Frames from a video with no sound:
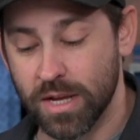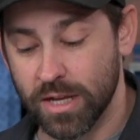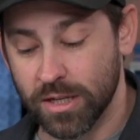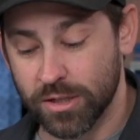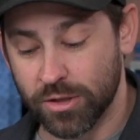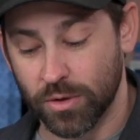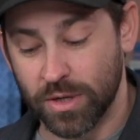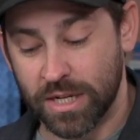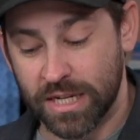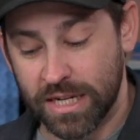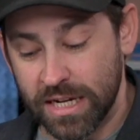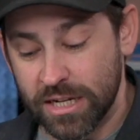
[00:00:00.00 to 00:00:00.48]

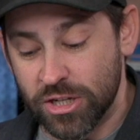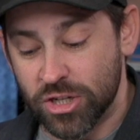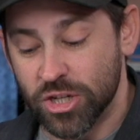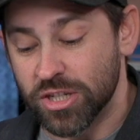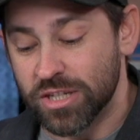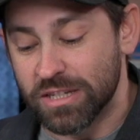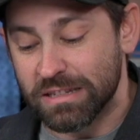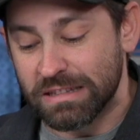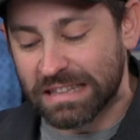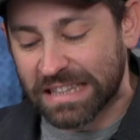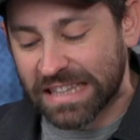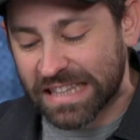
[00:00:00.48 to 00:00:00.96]
So he
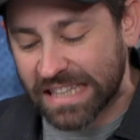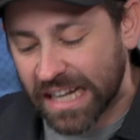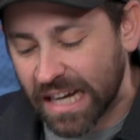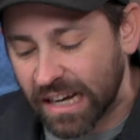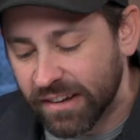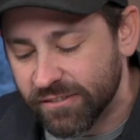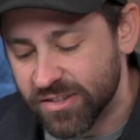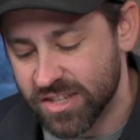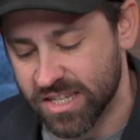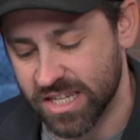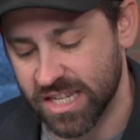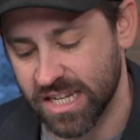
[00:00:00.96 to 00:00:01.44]
just
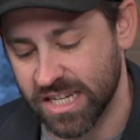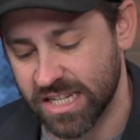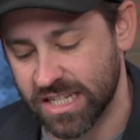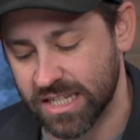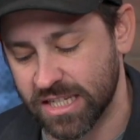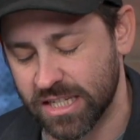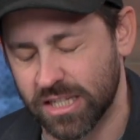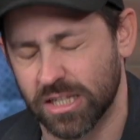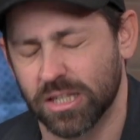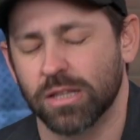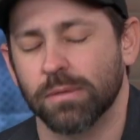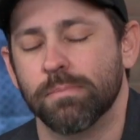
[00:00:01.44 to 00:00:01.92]
loves this.
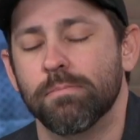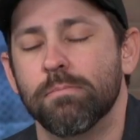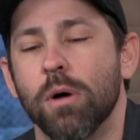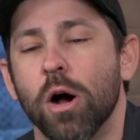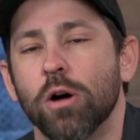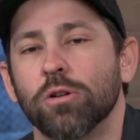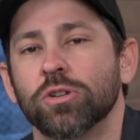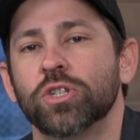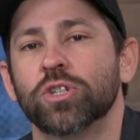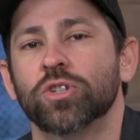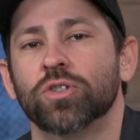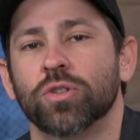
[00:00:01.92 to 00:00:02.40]
This is the
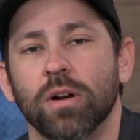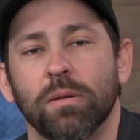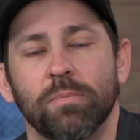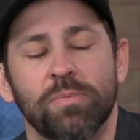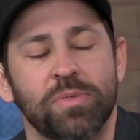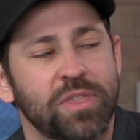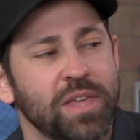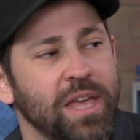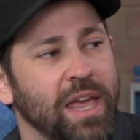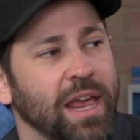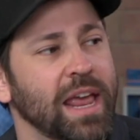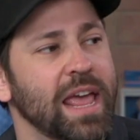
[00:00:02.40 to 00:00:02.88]
most
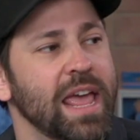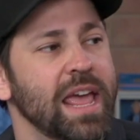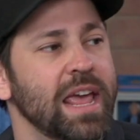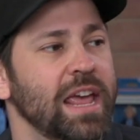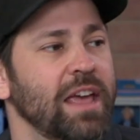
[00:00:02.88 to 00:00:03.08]
Trump thing.